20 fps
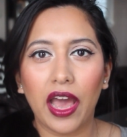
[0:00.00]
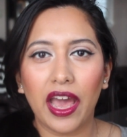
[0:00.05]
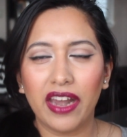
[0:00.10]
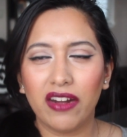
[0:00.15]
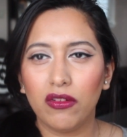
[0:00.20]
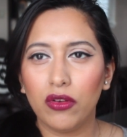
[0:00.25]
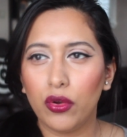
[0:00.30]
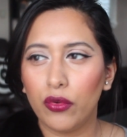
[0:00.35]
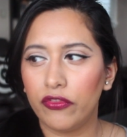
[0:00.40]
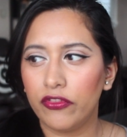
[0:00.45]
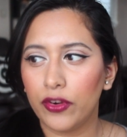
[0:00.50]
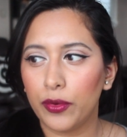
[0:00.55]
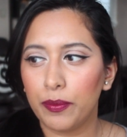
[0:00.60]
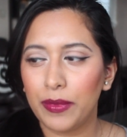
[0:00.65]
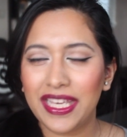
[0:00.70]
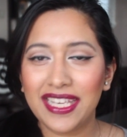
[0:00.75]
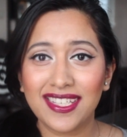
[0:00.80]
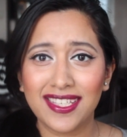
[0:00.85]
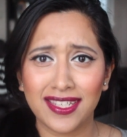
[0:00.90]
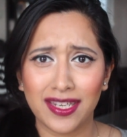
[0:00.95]
I don't know, for
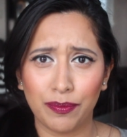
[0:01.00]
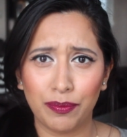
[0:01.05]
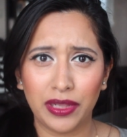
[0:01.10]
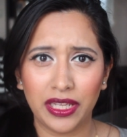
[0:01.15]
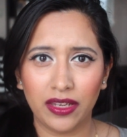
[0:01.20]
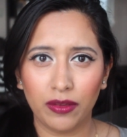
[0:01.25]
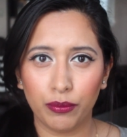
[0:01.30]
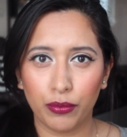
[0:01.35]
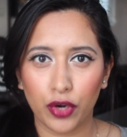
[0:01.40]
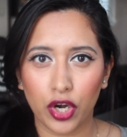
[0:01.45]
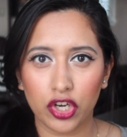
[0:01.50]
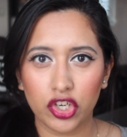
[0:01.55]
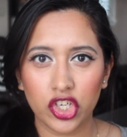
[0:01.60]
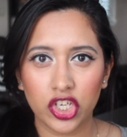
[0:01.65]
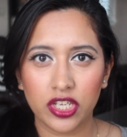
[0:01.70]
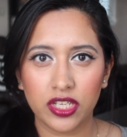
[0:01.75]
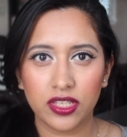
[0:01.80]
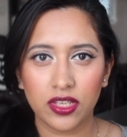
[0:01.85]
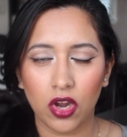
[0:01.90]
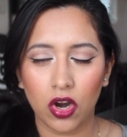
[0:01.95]
me stippling
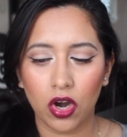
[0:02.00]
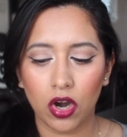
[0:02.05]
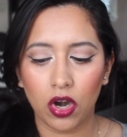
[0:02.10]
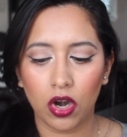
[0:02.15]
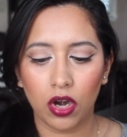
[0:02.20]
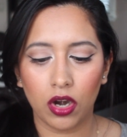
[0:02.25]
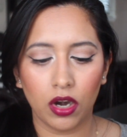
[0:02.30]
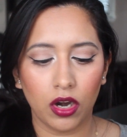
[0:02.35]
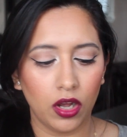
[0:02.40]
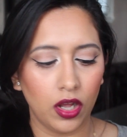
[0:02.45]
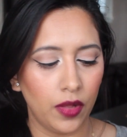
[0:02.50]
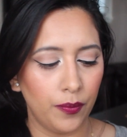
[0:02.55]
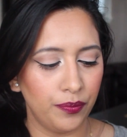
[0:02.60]
brushes are